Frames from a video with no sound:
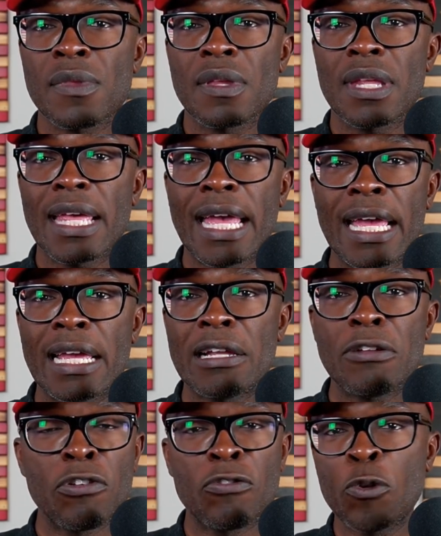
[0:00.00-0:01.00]
and
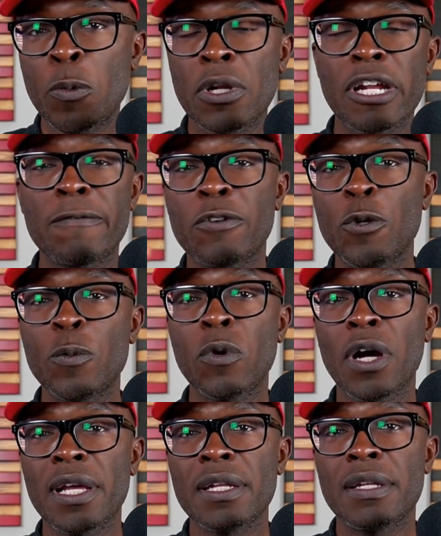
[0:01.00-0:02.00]
just do whatever you
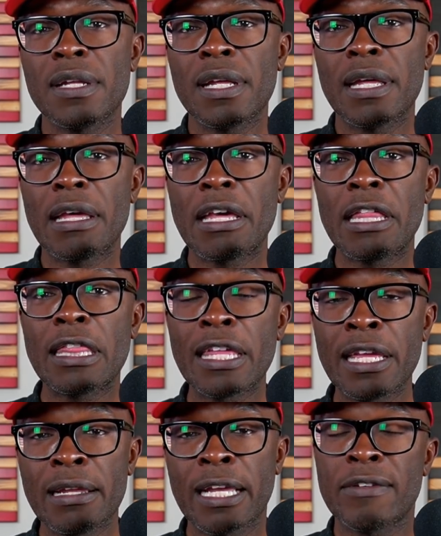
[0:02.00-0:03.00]
want and
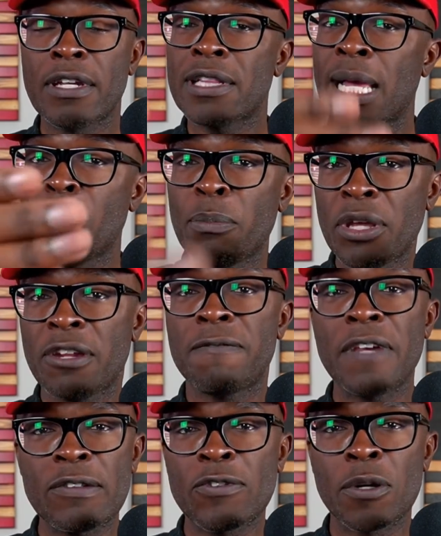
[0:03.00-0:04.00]
then get to claim to be the
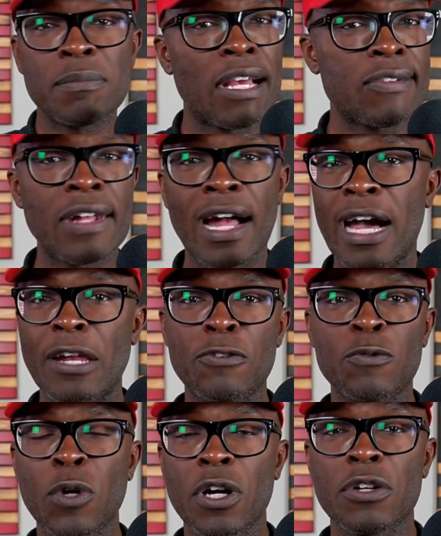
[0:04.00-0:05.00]
victim. That's not how this
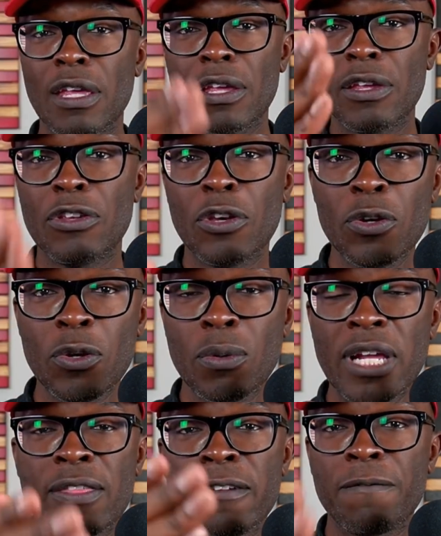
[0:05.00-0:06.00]
works. You,
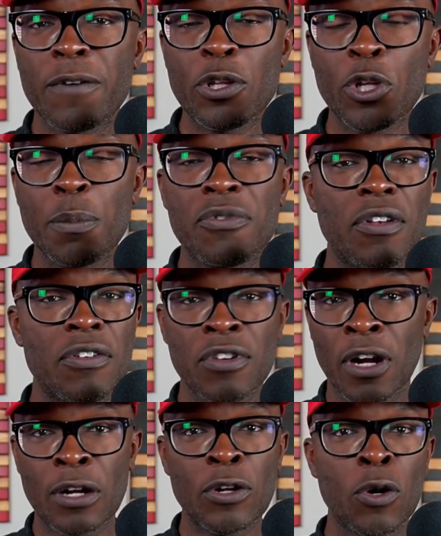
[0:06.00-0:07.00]
Nathan Phillips,
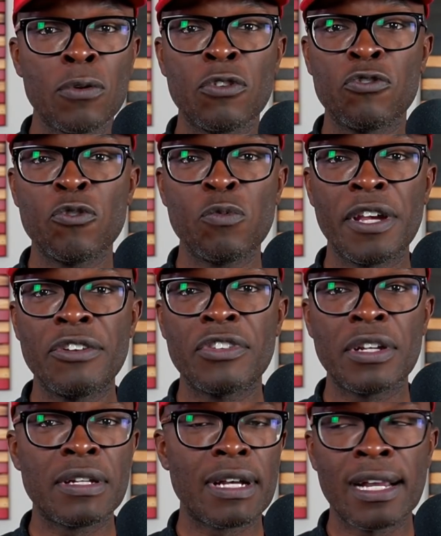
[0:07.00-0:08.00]
started the whole
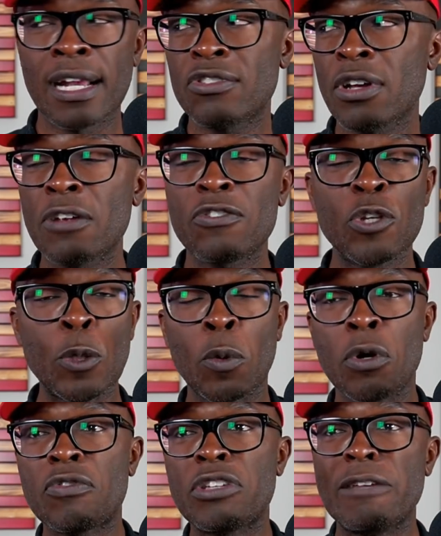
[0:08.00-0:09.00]
situation. I ain't trying to see you on
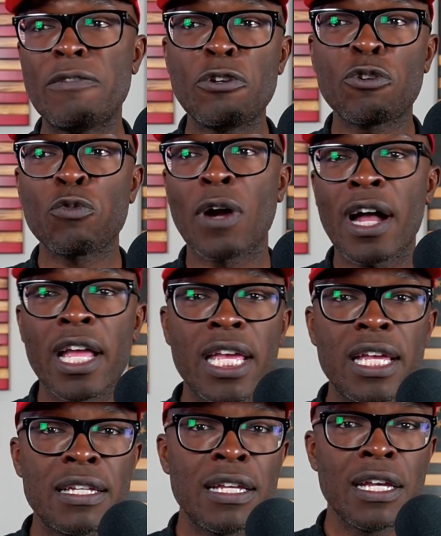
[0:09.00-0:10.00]
TV
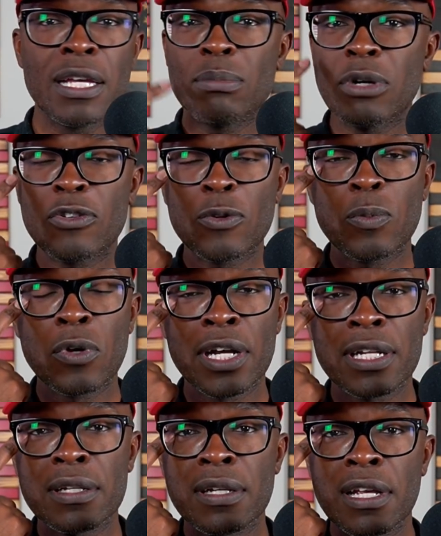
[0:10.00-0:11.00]
crying with the
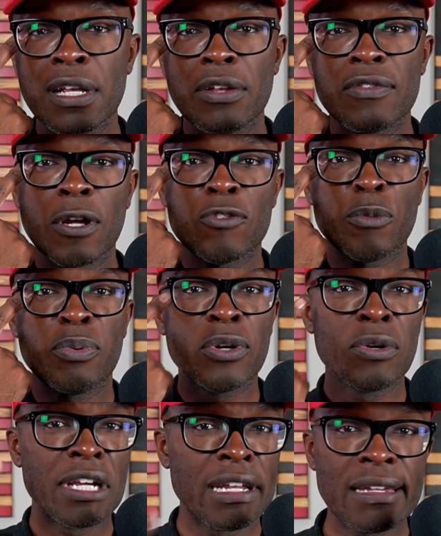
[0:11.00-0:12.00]
one stereotypical
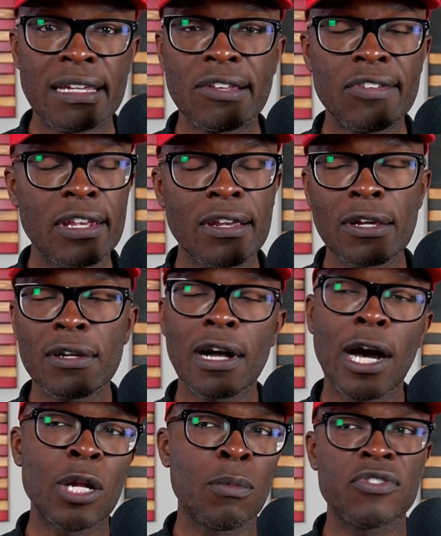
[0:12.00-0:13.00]
Indian tear. I
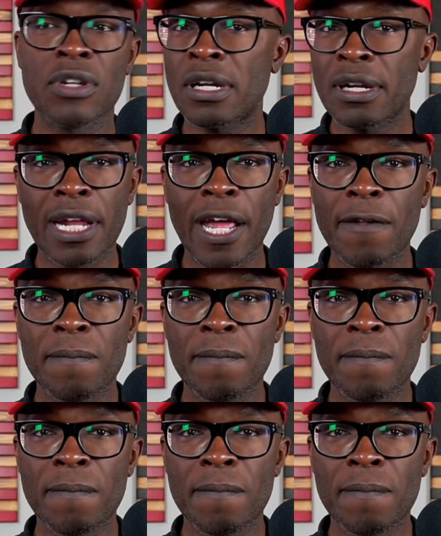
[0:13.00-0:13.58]
don't want to see none of that.